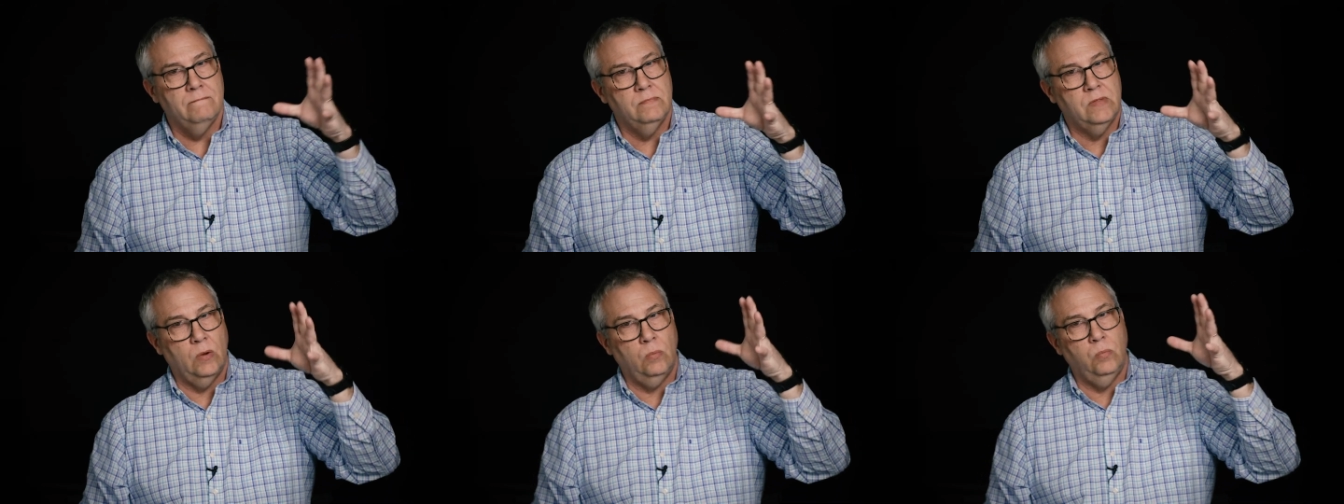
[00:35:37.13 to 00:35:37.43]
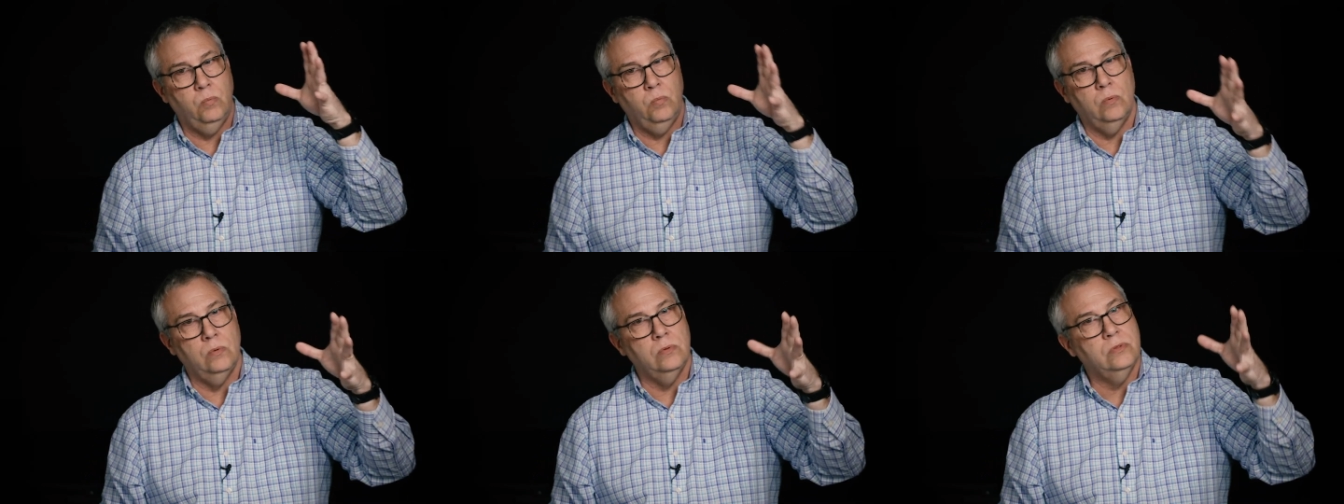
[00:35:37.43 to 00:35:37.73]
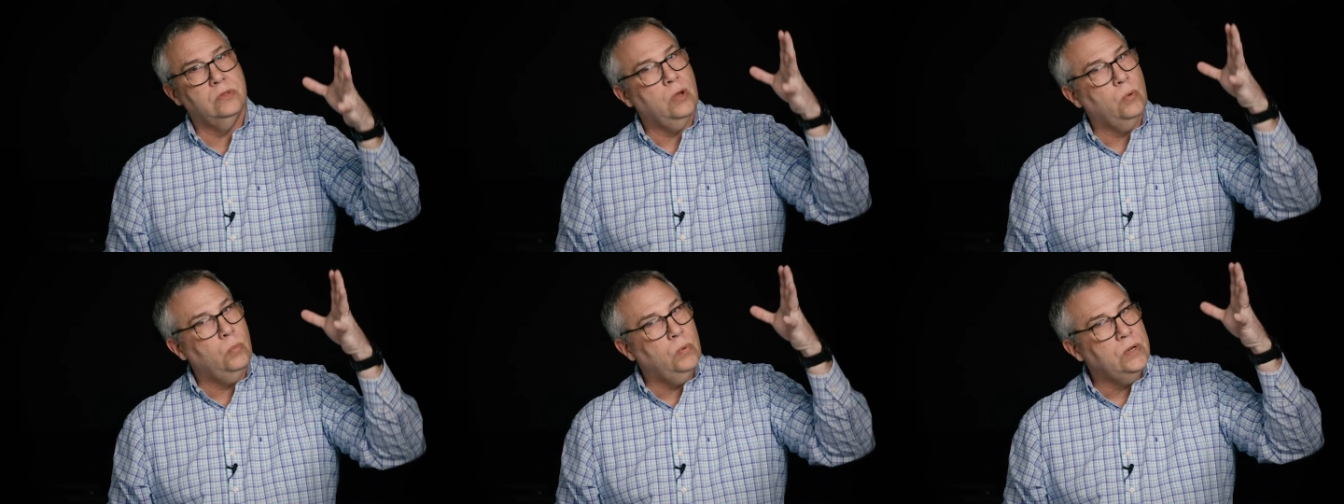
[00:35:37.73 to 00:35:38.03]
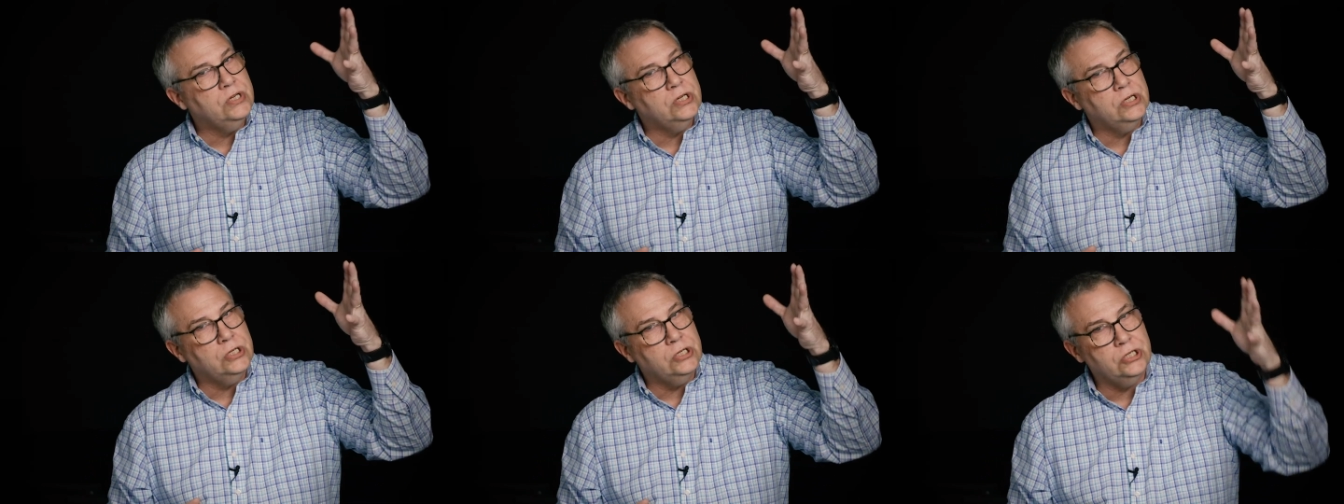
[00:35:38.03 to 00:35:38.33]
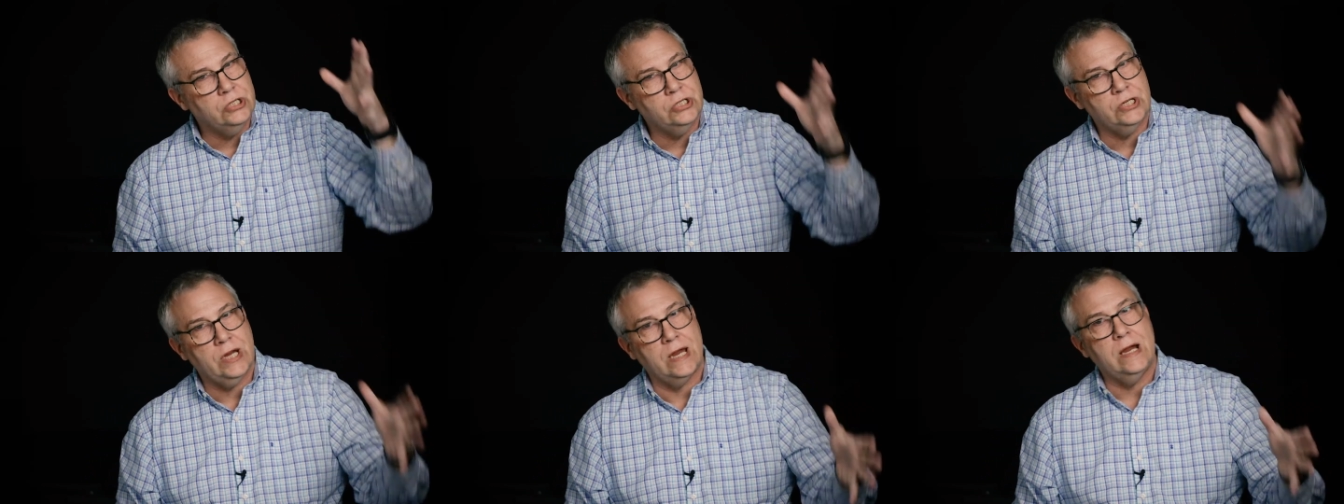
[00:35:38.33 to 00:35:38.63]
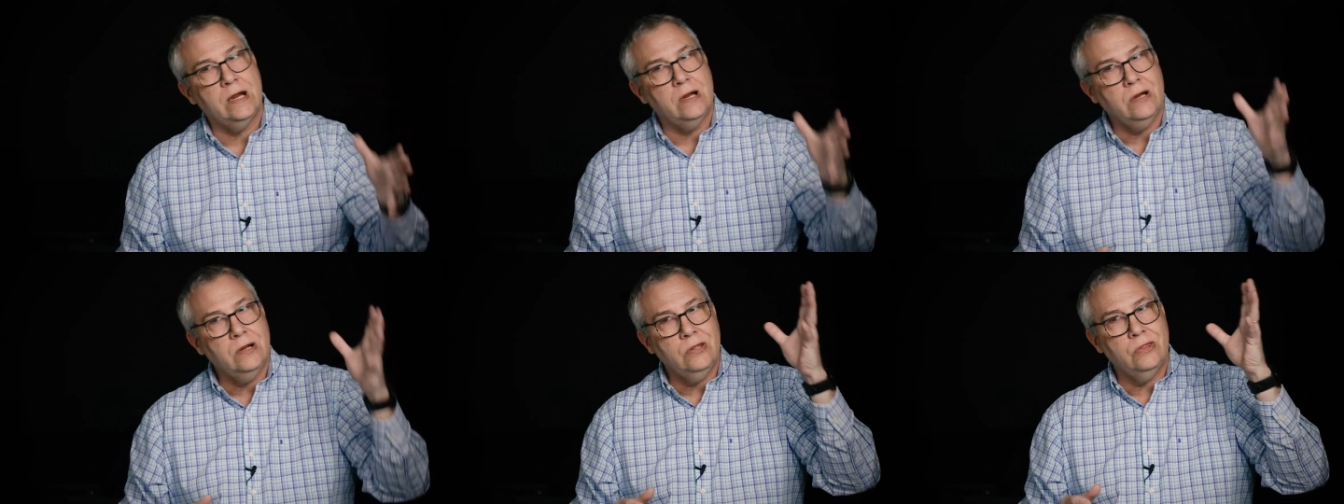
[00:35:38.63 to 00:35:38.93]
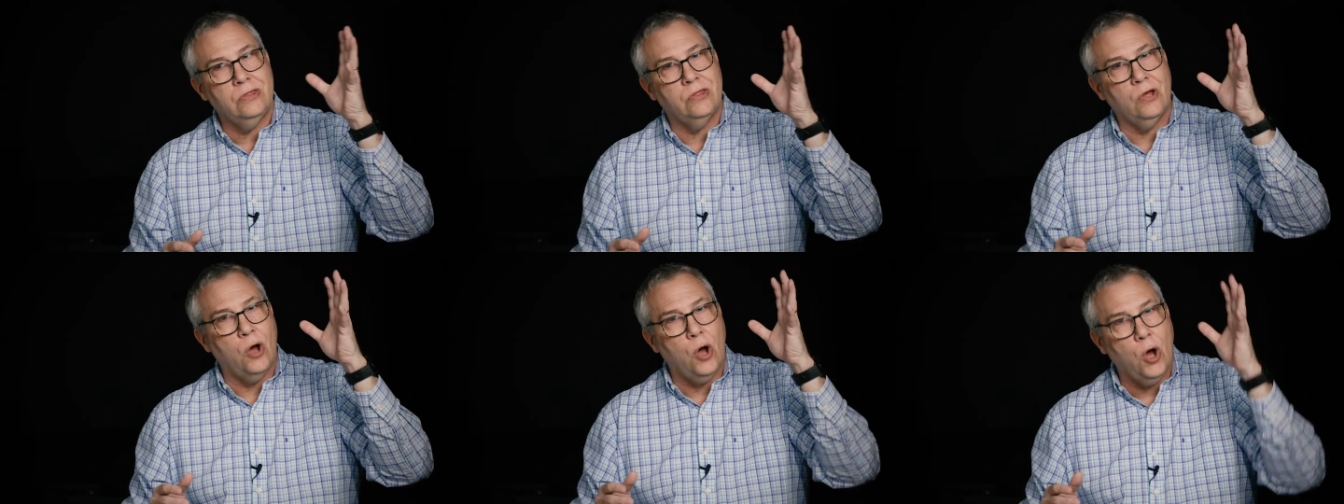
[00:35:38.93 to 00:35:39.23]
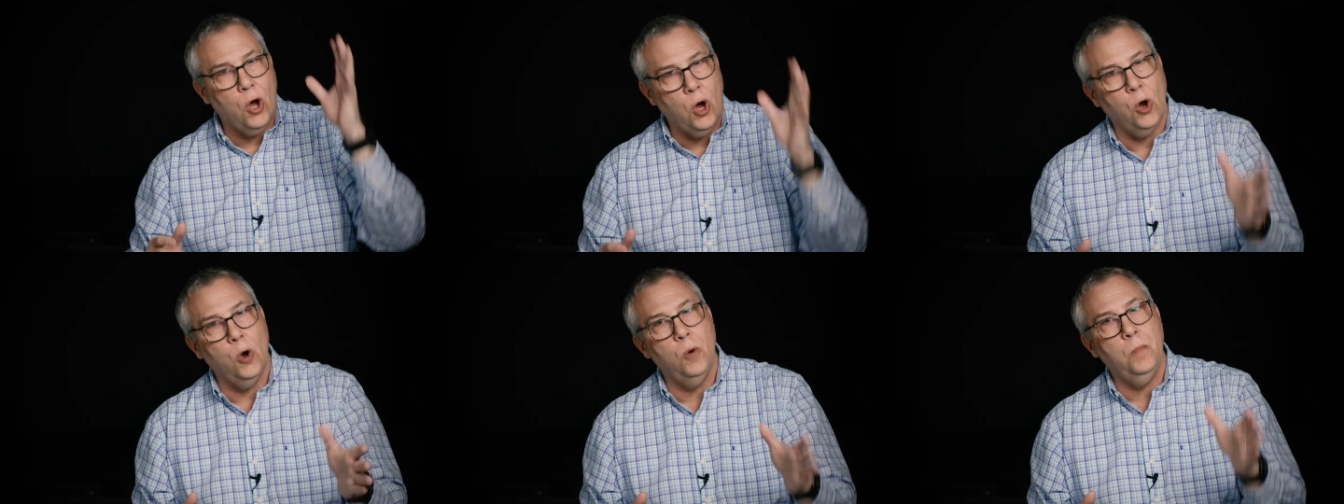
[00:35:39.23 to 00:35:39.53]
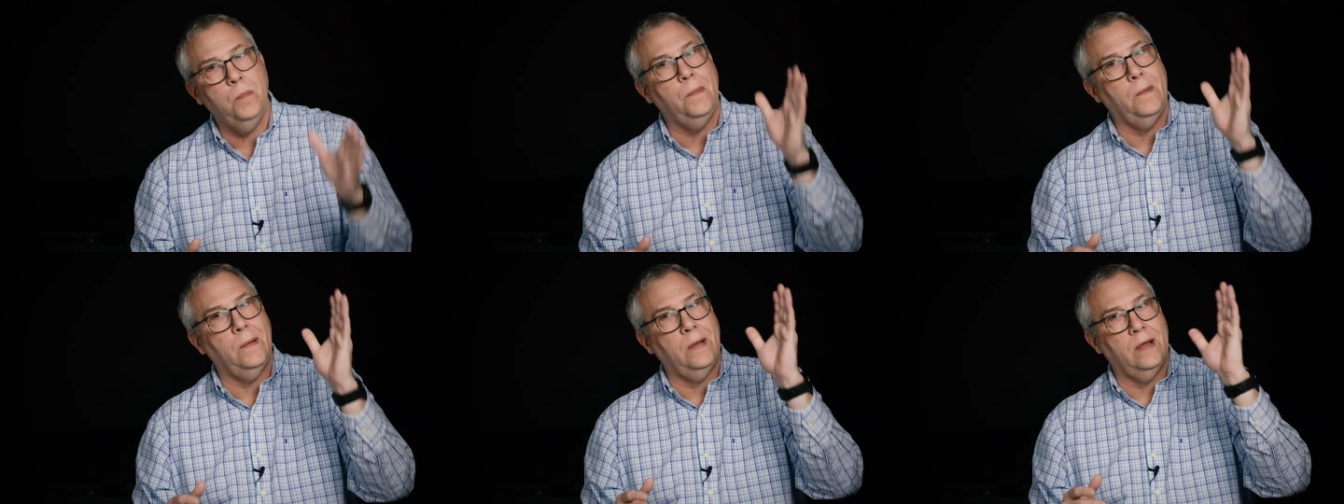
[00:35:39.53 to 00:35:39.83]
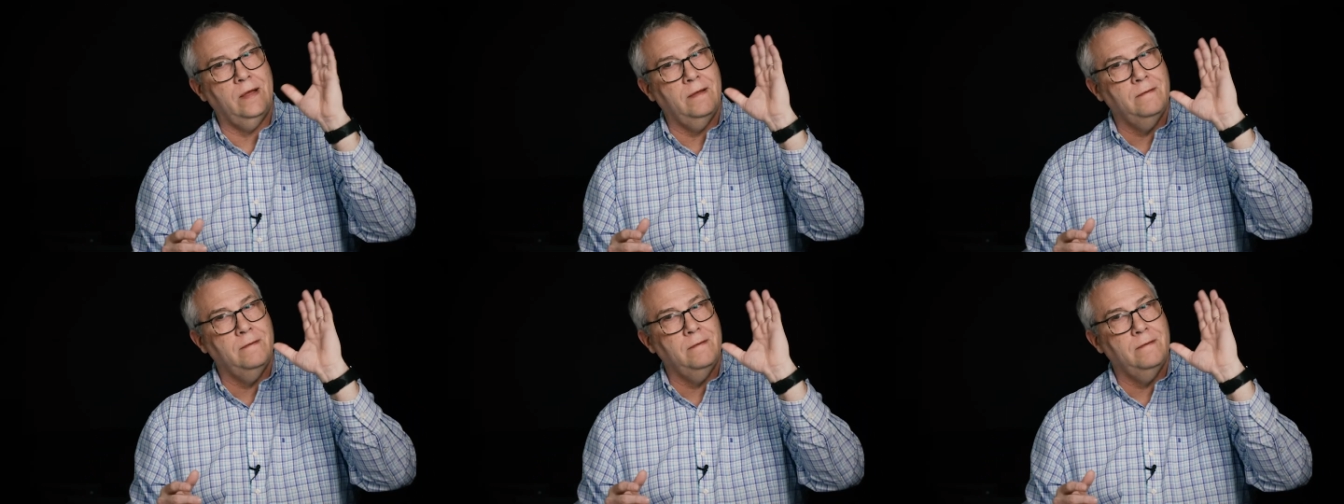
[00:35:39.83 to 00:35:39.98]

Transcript: that, that we should share the hope